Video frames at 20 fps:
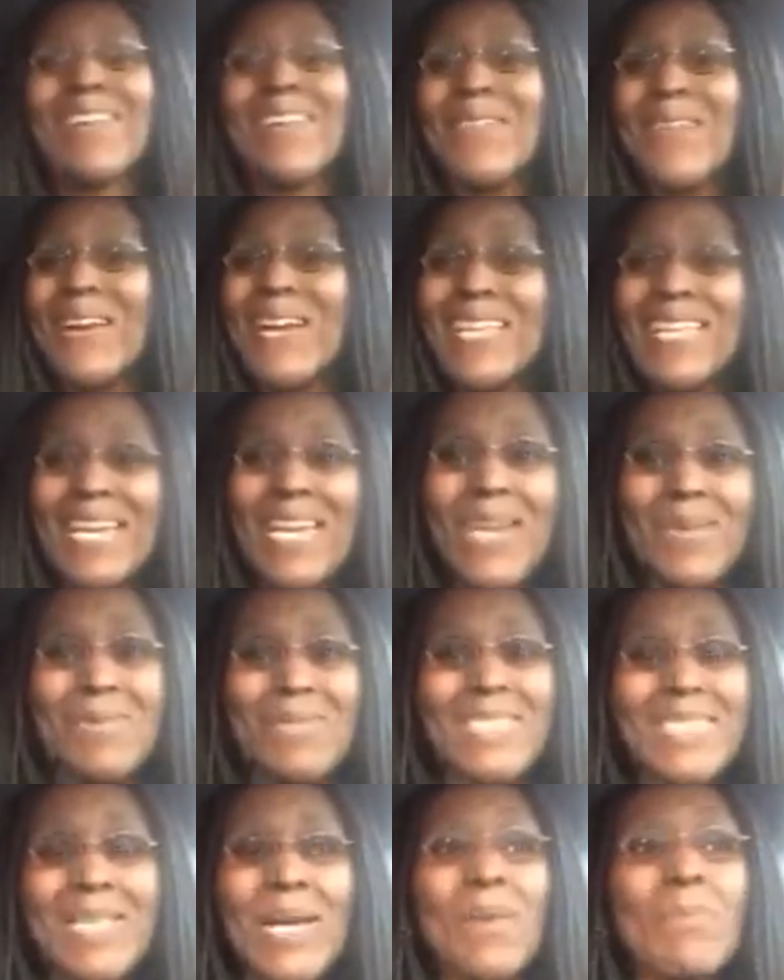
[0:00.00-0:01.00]
Really, it
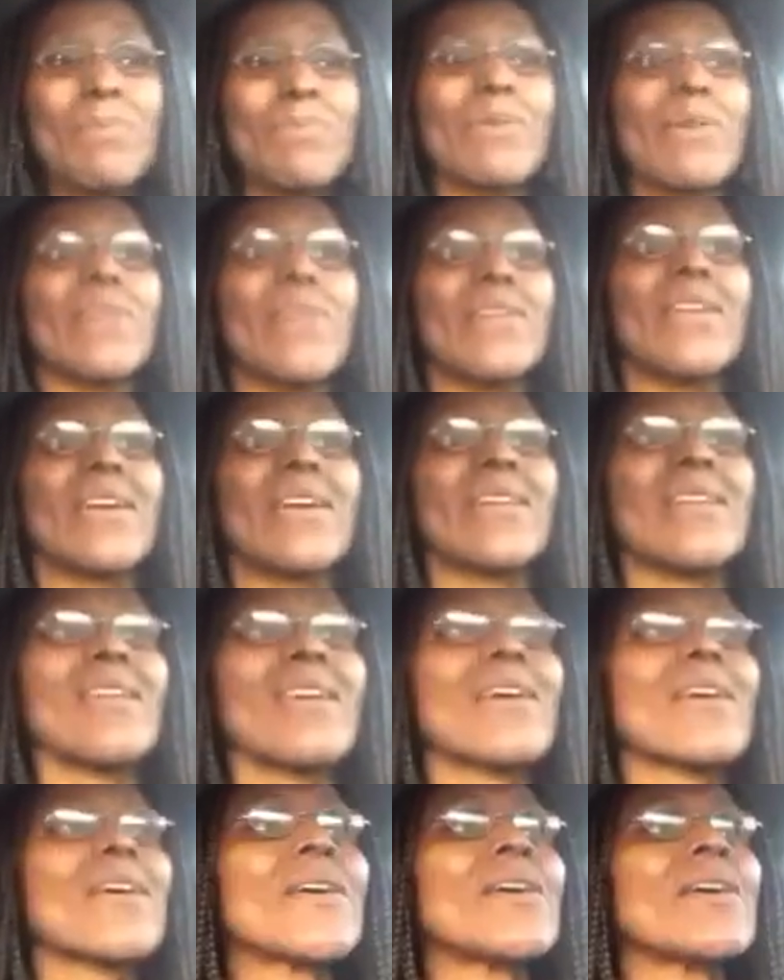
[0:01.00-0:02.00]
was so brilliant.
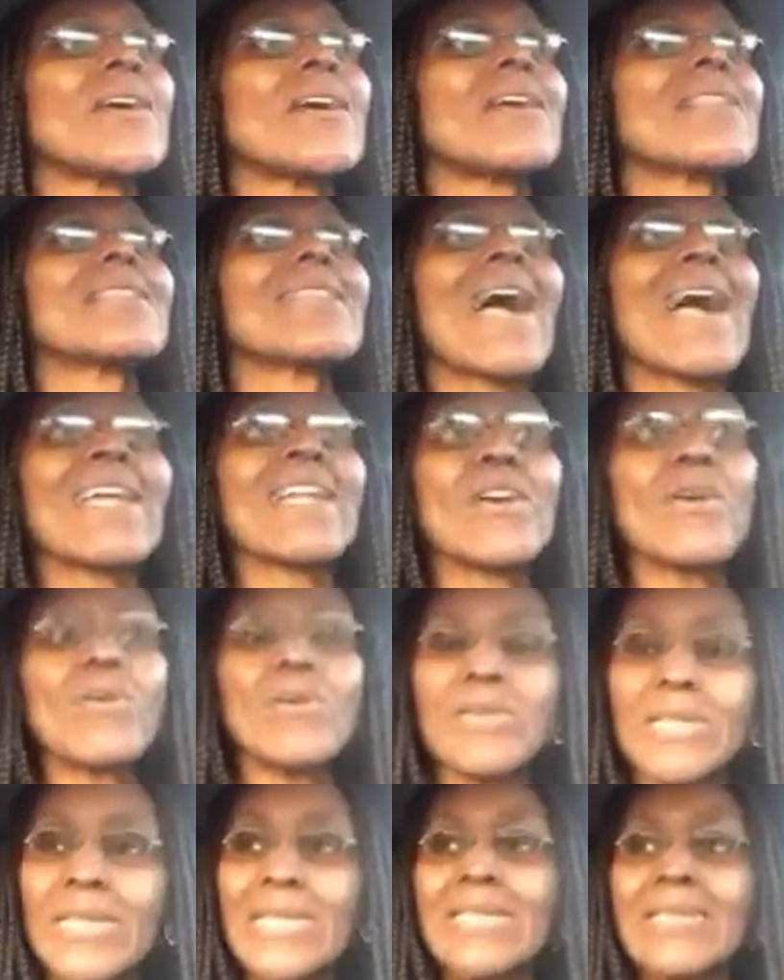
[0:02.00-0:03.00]
Not
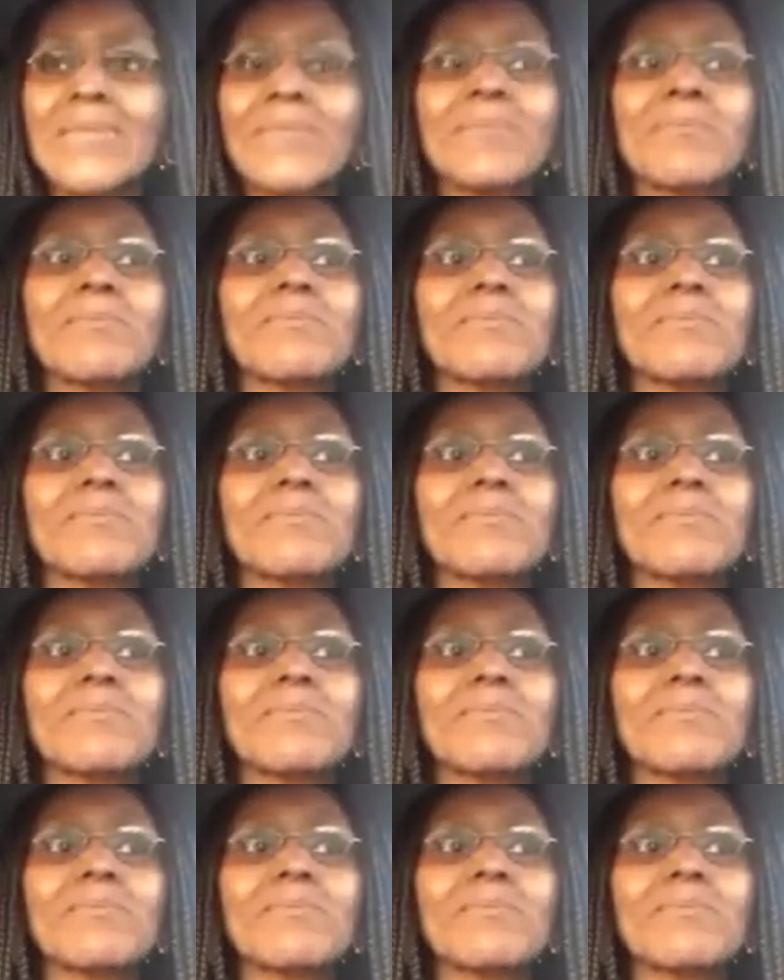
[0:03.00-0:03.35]
only